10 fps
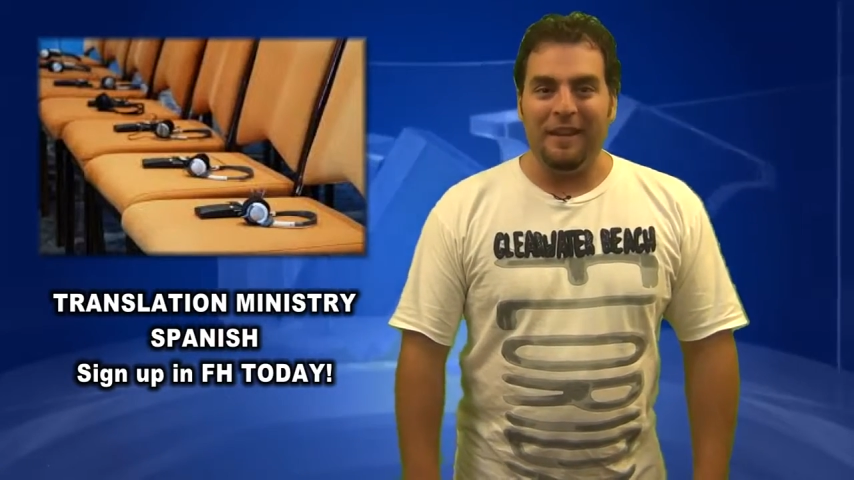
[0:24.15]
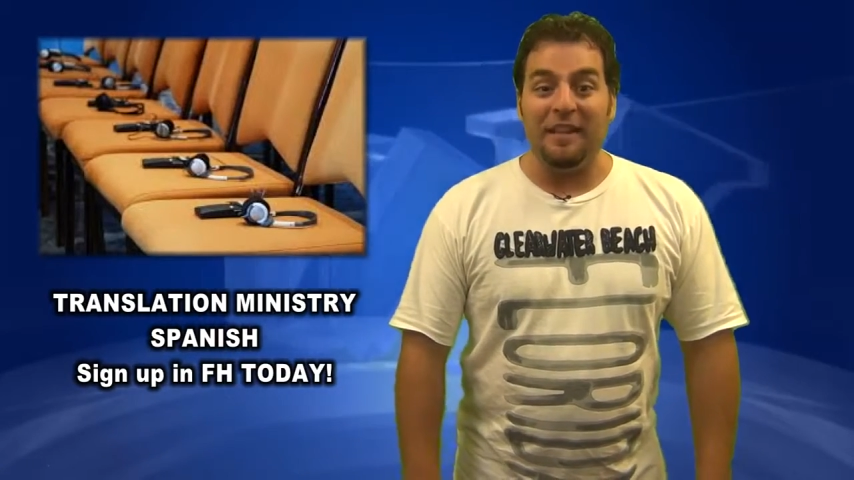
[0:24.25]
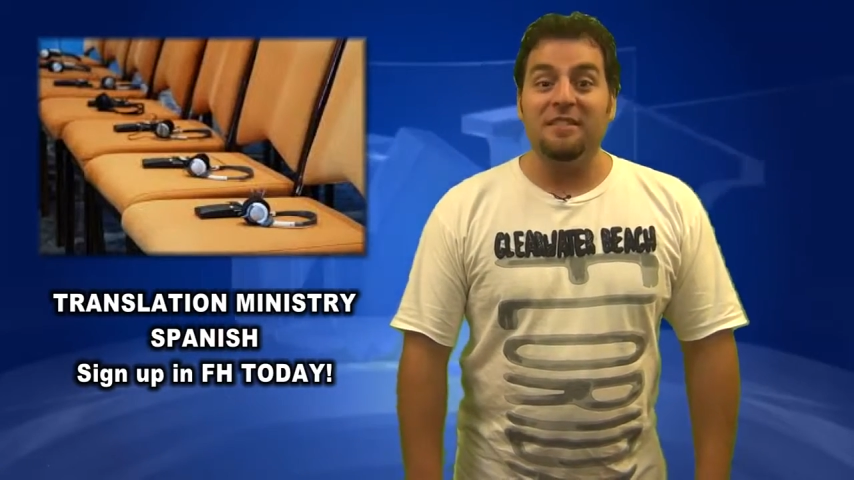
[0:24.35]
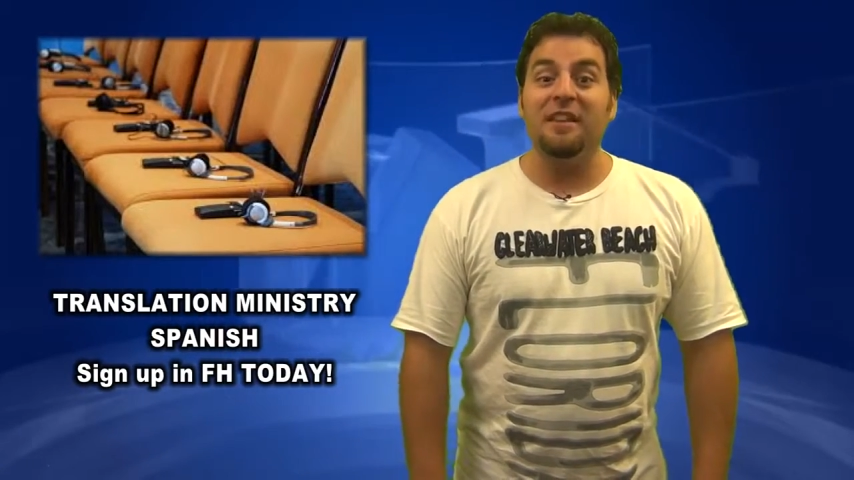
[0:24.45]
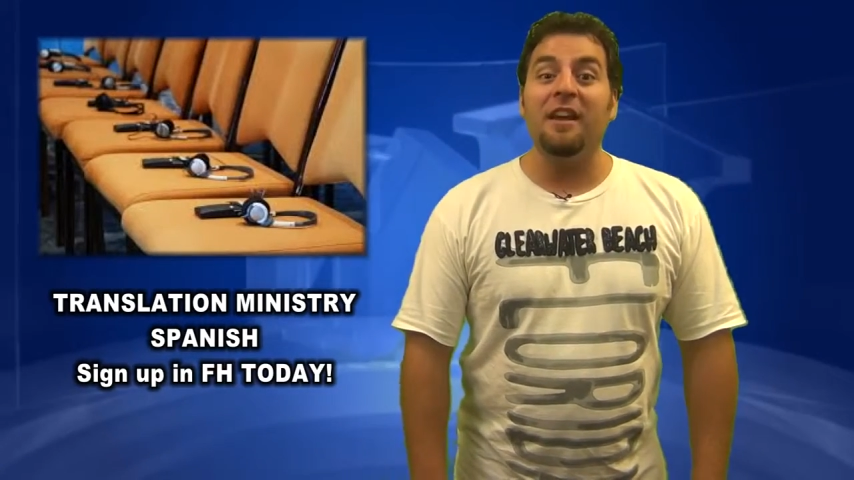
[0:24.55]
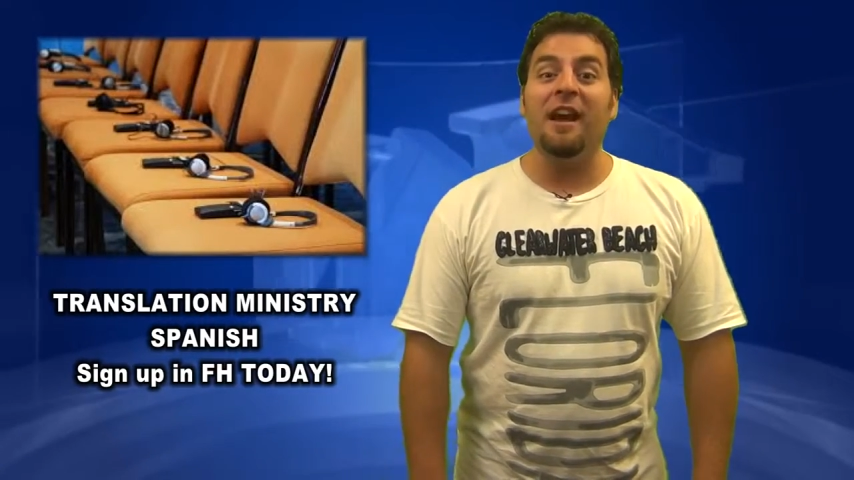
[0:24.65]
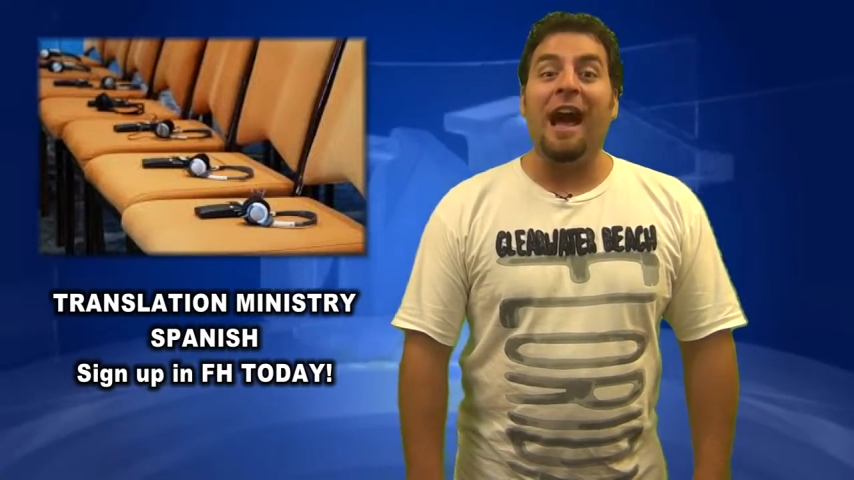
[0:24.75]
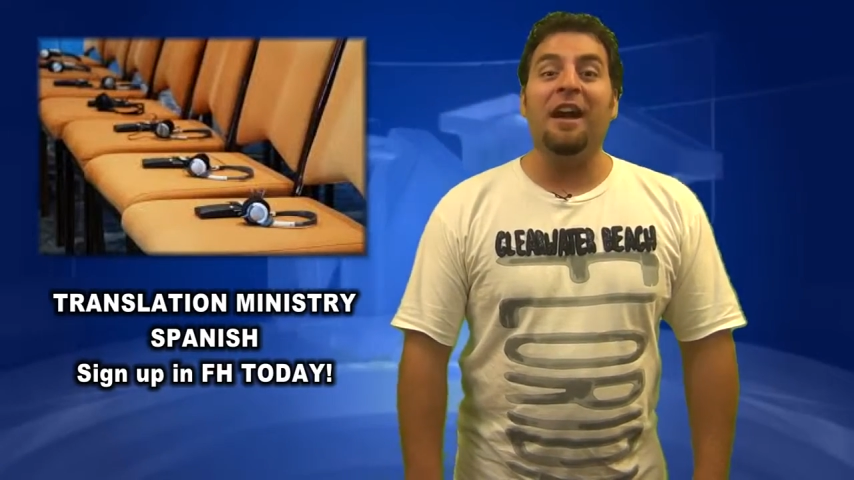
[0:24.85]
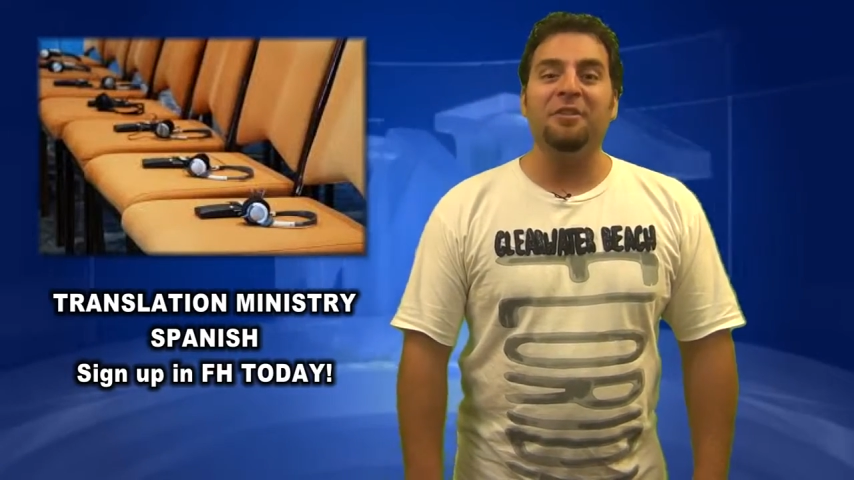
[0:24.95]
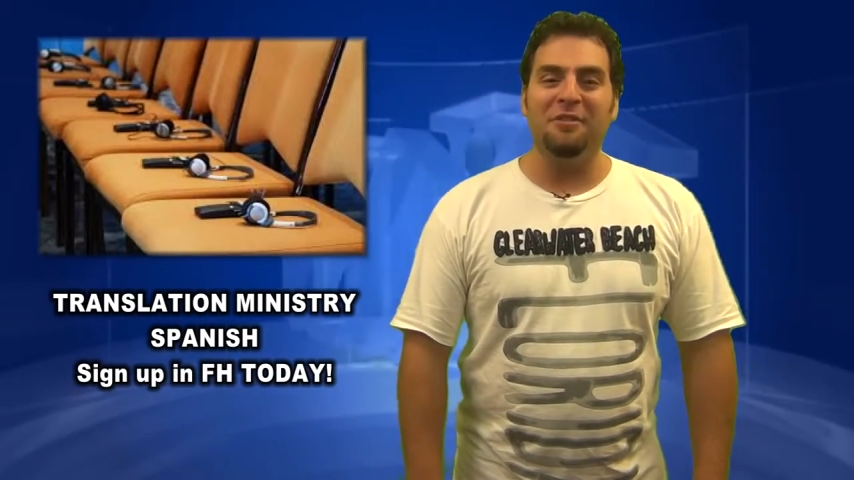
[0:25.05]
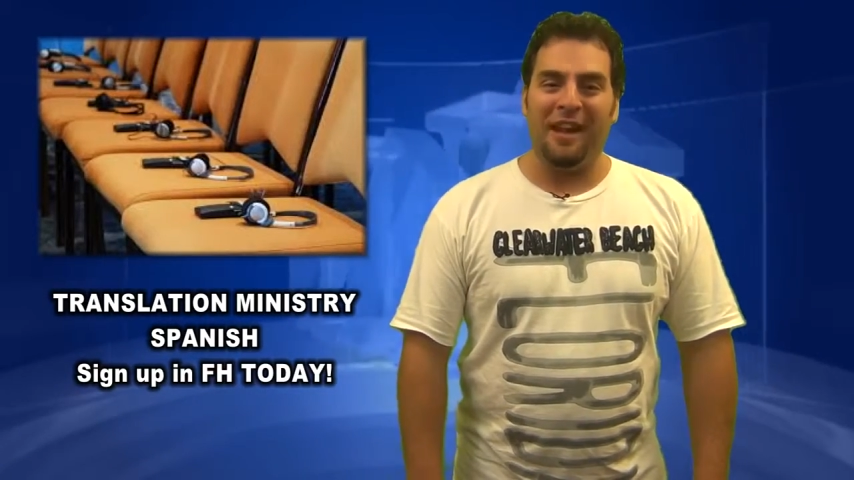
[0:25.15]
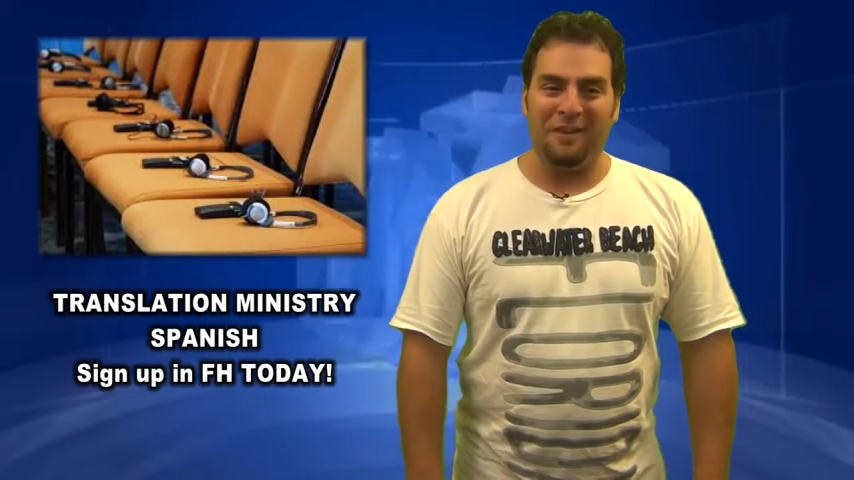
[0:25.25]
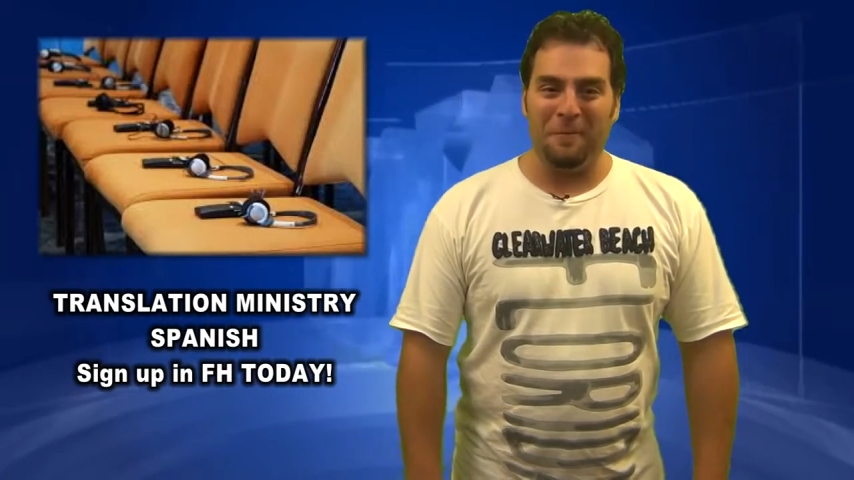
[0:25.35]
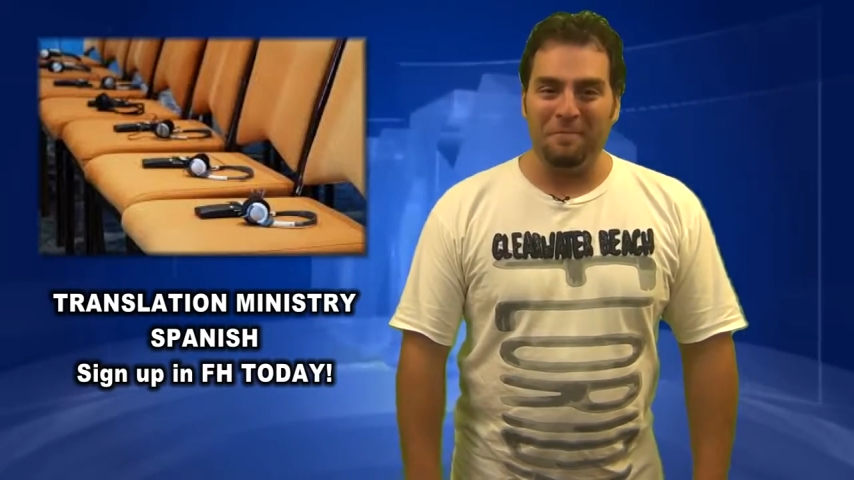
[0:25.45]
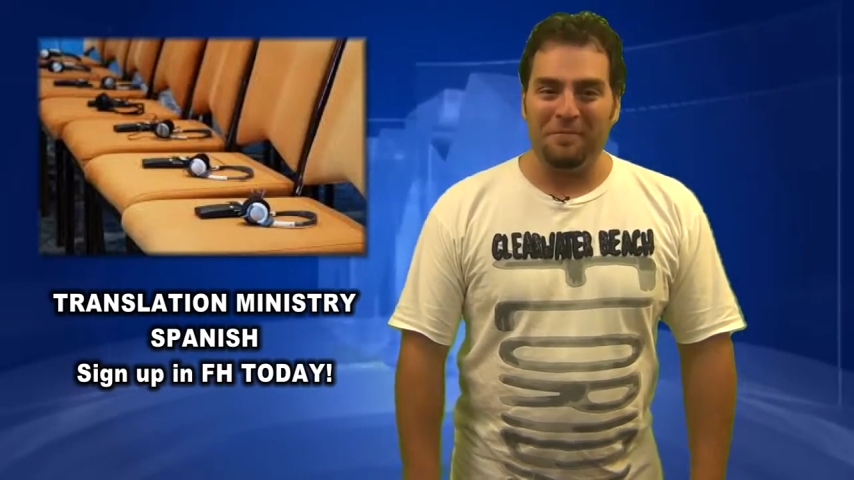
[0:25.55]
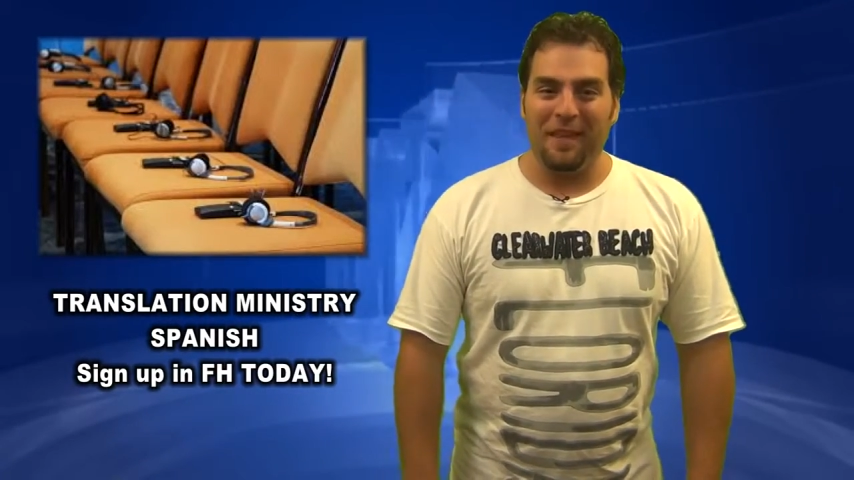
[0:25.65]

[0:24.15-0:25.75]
y será ayudado.